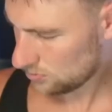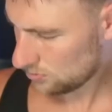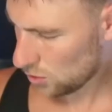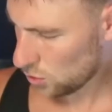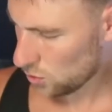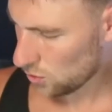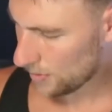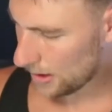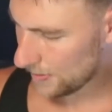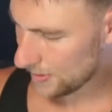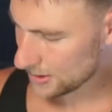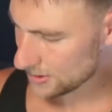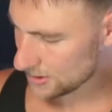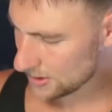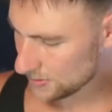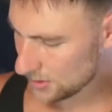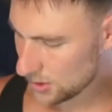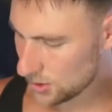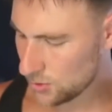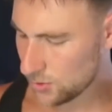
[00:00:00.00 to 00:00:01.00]
Ooh, maybe it's
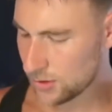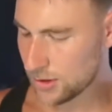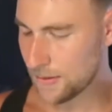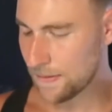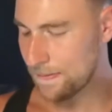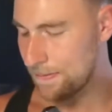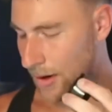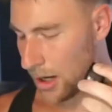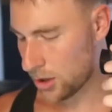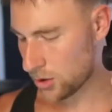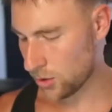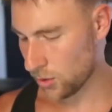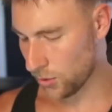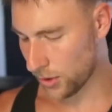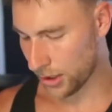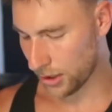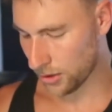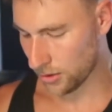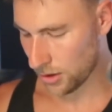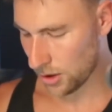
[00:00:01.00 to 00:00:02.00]
something to do with the buckle
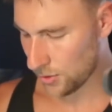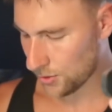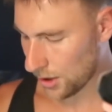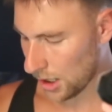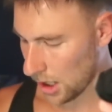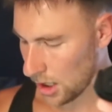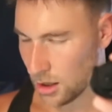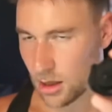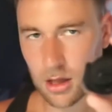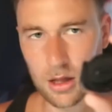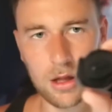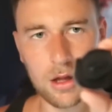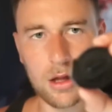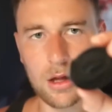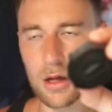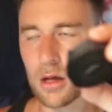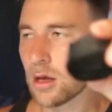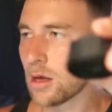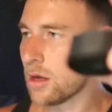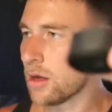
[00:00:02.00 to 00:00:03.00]
here. Okay.
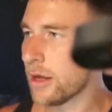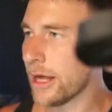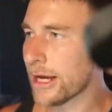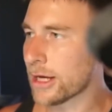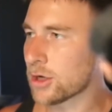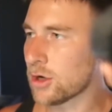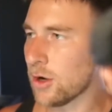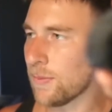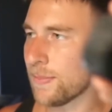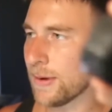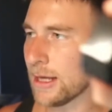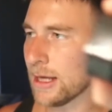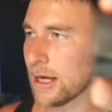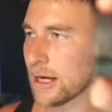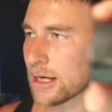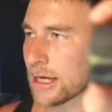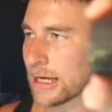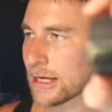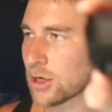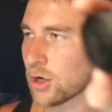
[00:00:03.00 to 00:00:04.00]
It could
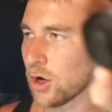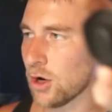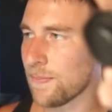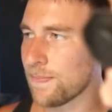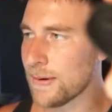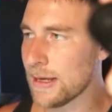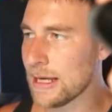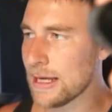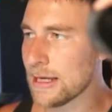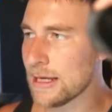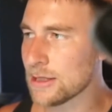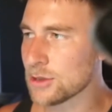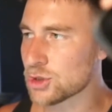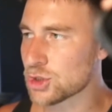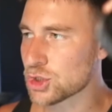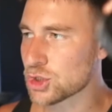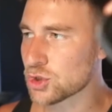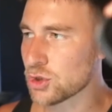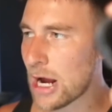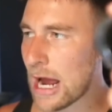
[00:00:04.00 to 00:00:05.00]
be
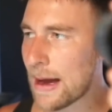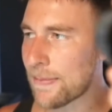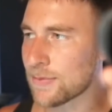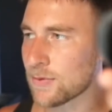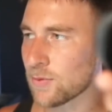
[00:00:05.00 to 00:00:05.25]
strapped